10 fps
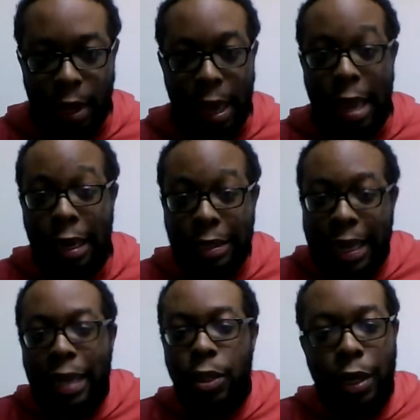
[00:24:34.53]
And the
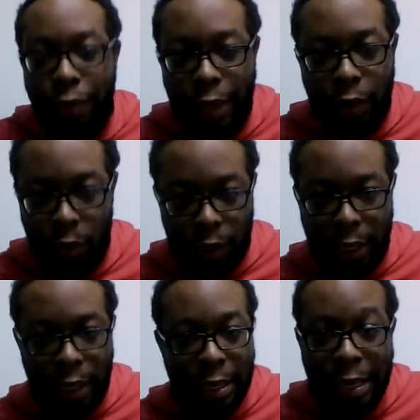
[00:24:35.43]
Saints don't even get no
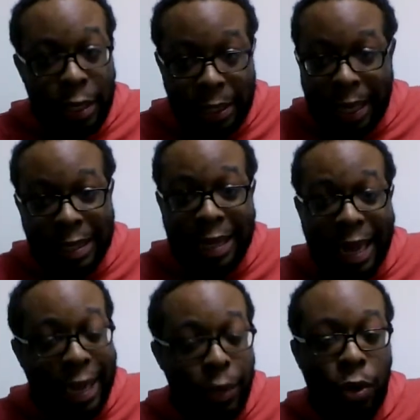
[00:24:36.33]
credit. The Saints is
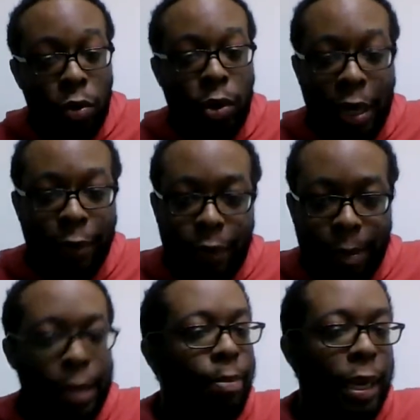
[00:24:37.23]
not getting no credit for
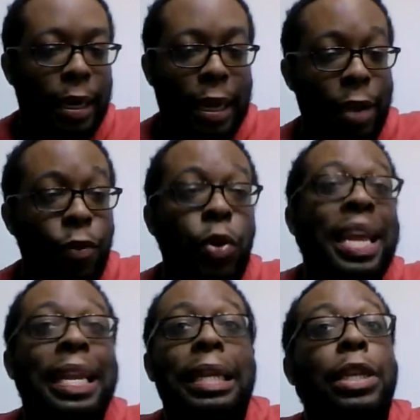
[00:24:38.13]
beating Brady, even though
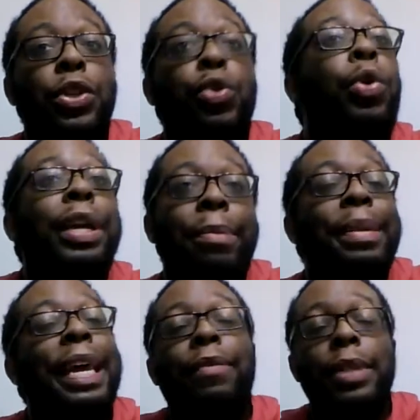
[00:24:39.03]
they destroy him in
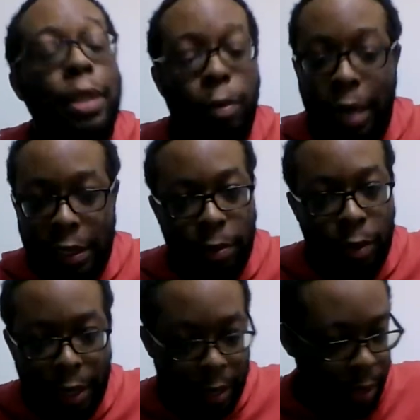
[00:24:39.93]
every single possible way.